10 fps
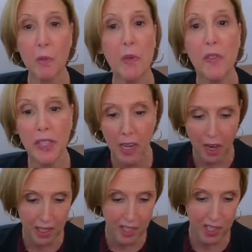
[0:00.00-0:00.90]
We're moving
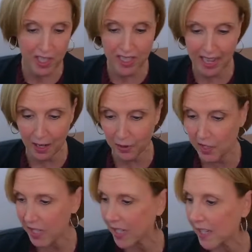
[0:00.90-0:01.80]
on to the
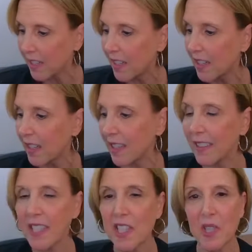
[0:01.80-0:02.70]
counting,
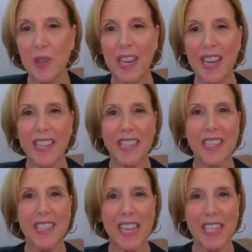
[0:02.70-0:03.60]
and let's go ahead
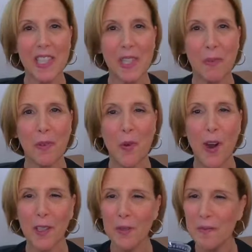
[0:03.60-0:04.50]
and take a sip of
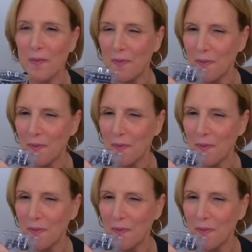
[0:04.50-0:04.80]
water.